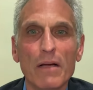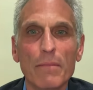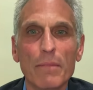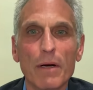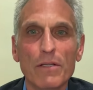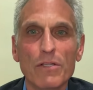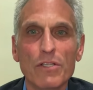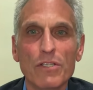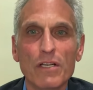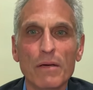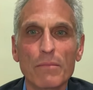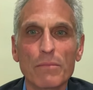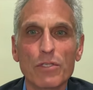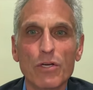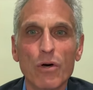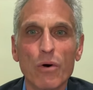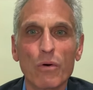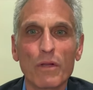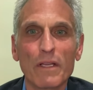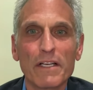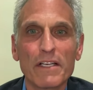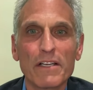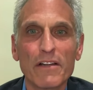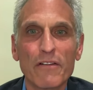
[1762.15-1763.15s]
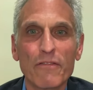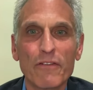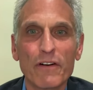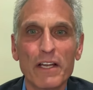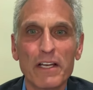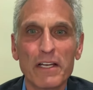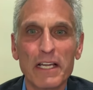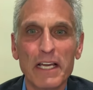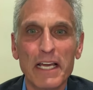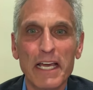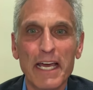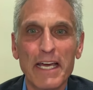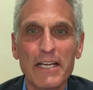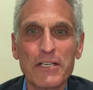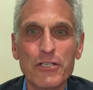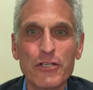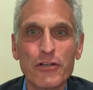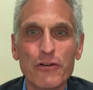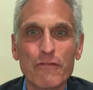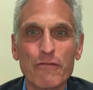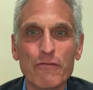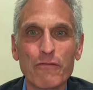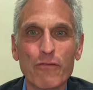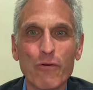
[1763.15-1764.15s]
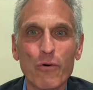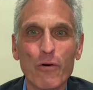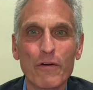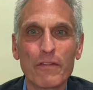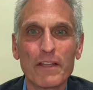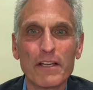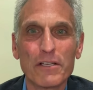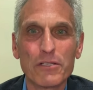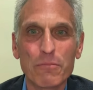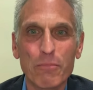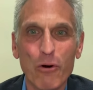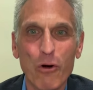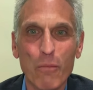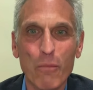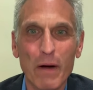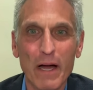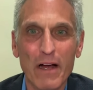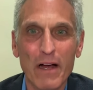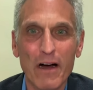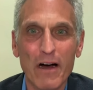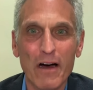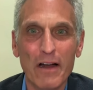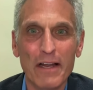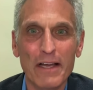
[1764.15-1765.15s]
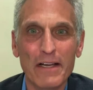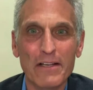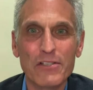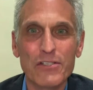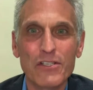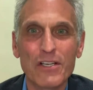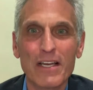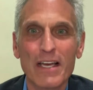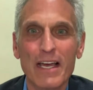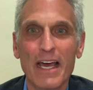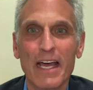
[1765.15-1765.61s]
about some totally different indication for these probiotics.